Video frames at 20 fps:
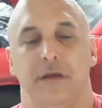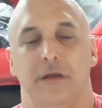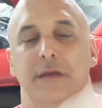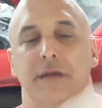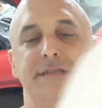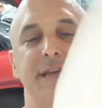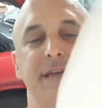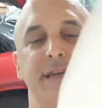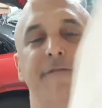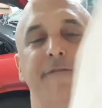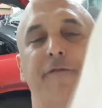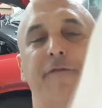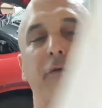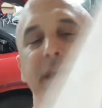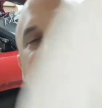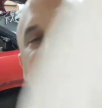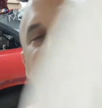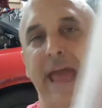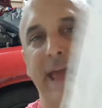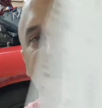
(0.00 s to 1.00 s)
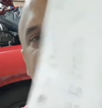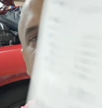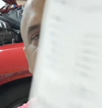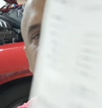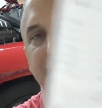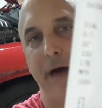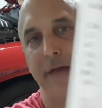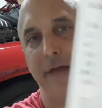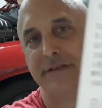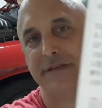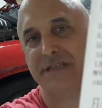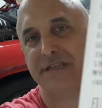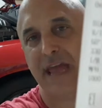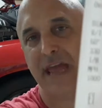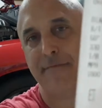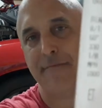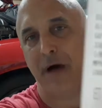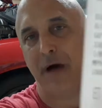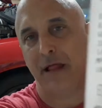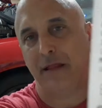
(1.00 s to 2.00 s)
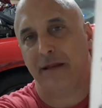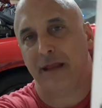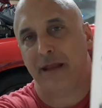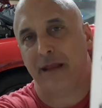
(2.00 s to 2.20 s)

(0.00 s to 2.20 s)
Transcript: 1048 at about the same mile